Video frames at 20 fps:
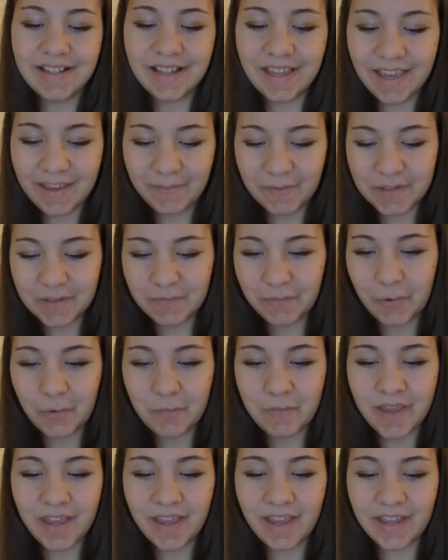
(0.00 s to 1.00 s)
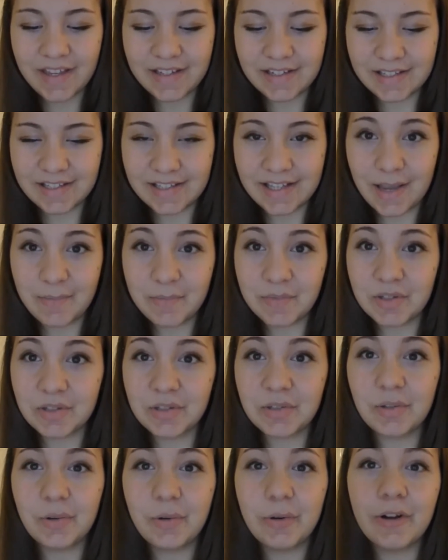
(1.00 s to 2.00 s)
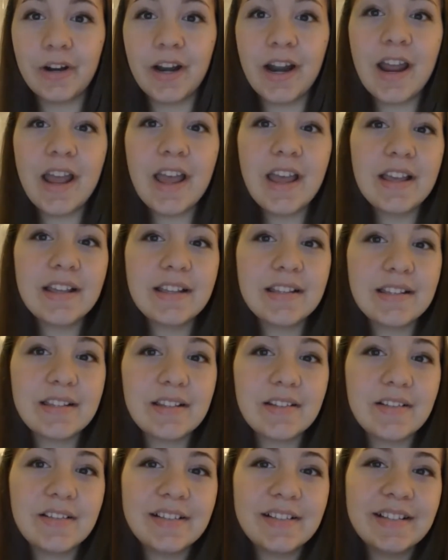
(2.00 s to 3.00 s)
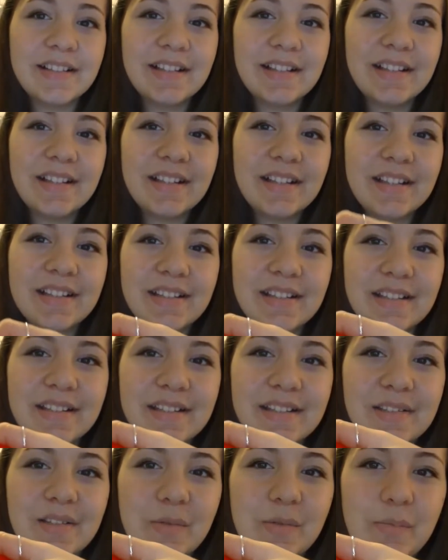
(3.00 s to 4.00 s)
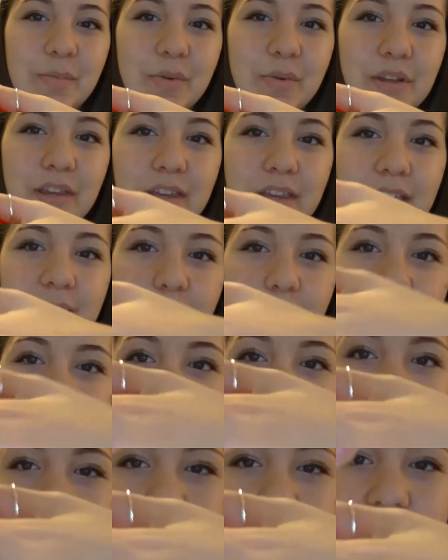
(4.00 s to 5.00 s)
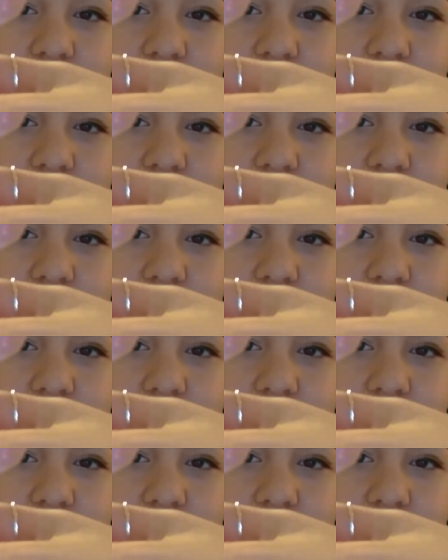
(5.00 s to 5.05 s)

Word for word: the gifts for me in the same store so this is super pretty